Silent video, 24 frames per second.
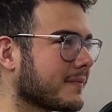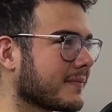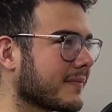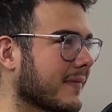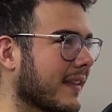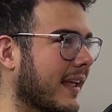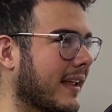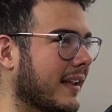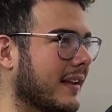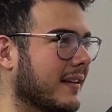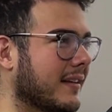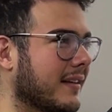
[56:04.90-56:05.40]

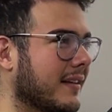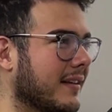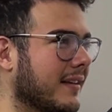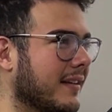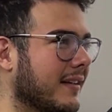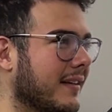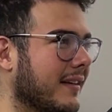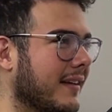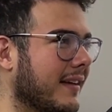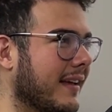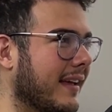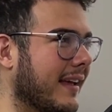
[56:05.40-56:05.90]
and
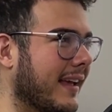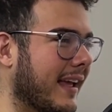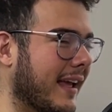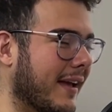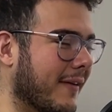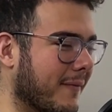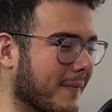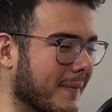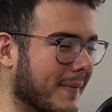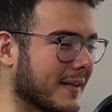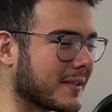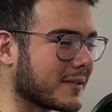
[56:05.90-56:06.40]

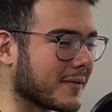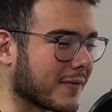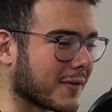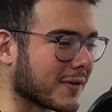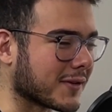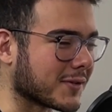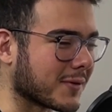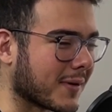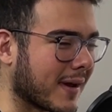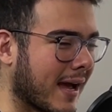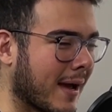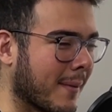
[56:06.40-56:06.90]
it makes me feel
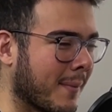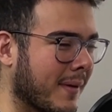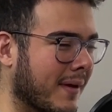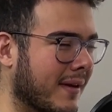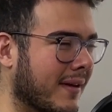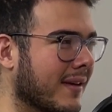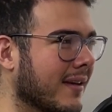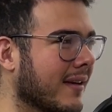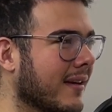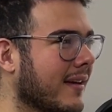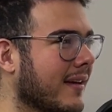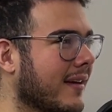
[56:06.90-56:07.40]
so
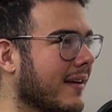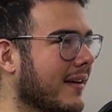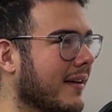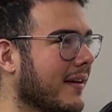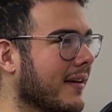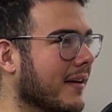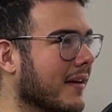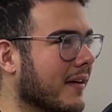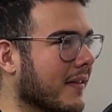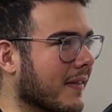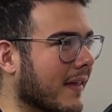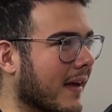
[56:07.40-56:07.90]
happy
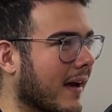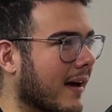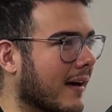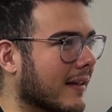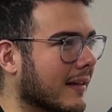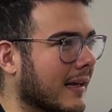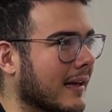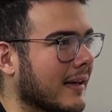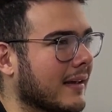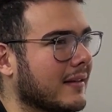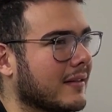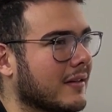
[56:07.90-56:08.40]
that
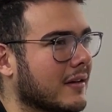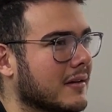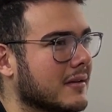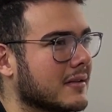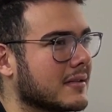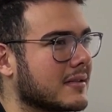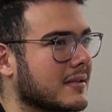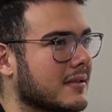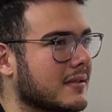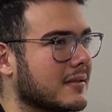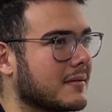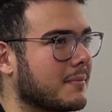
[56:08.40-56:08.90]
like
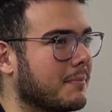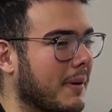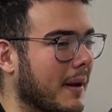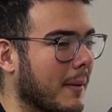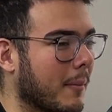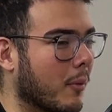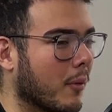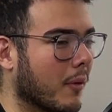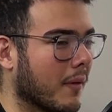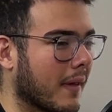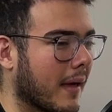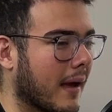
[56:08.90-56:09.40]
there's
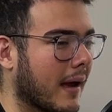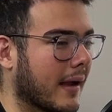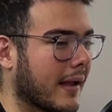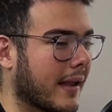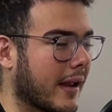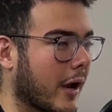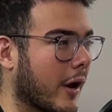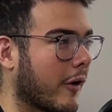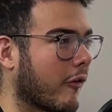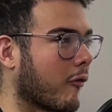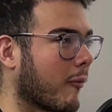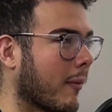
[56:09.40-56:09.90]
people that
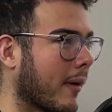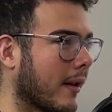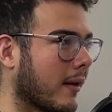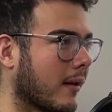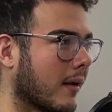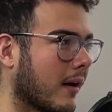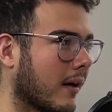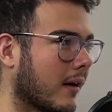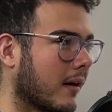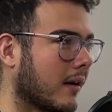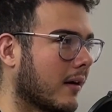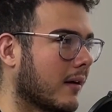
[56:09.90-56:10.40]
care for my
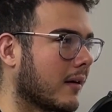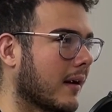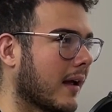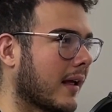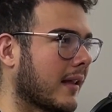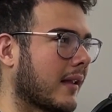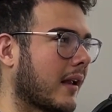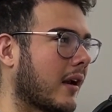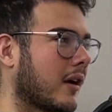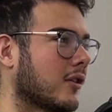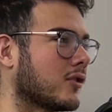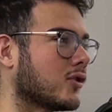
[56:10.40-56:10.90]
daughter and
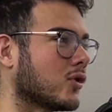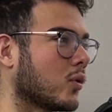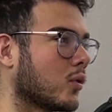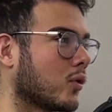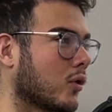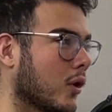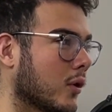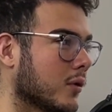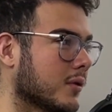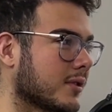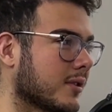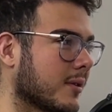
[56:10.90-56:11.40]
that are so
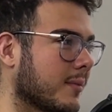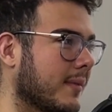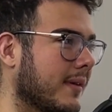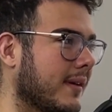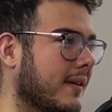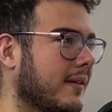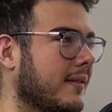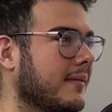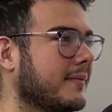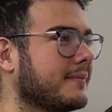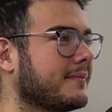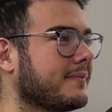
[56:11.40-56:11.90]
close to me.